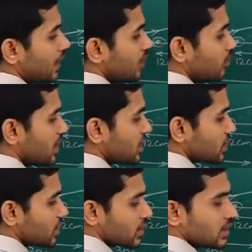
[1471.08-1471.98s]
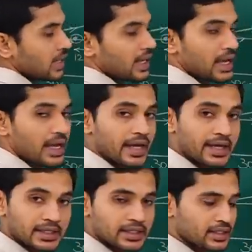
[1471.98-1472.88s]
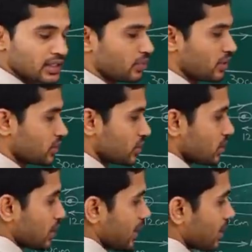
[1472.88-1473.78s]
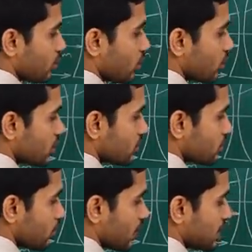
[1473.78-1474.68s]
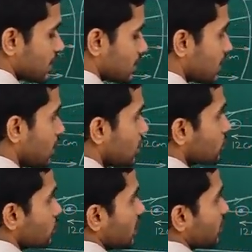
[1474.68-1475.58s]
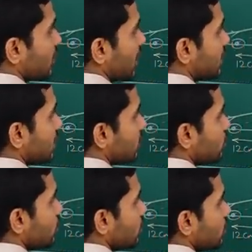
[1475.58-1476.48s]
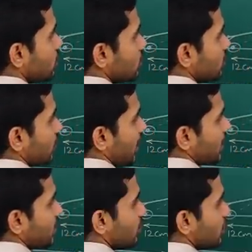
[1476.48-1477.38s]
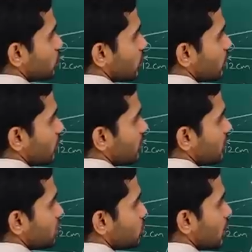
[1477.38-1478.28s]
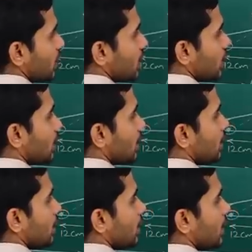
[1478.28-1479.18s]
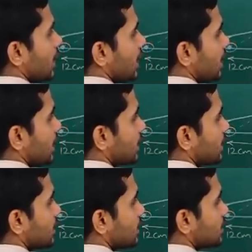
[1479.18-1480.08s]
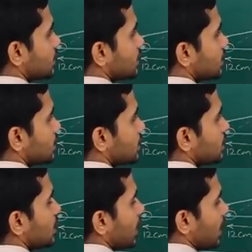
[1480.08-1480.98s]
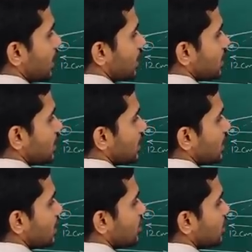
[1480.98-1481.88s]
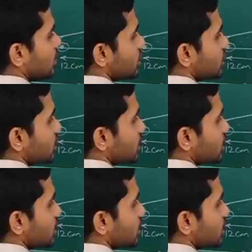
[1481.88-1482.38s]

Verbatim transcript: diminished erect image erect because plus. So, let me write it down. So, the final image will be virtual erect and diminished.